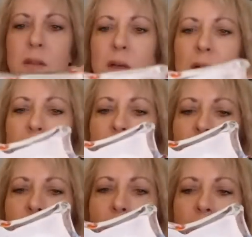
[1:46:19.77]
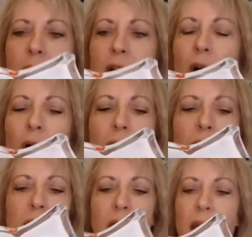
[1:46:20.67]
So I'm going to call
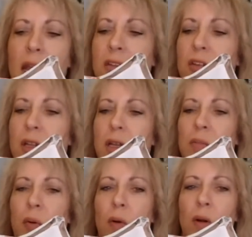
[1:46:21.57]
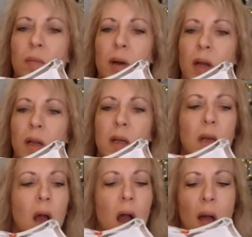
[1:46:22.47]
this an Asian import, but
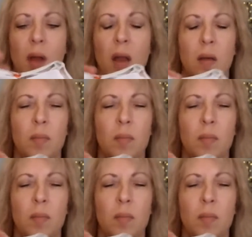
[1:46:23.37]
I'm not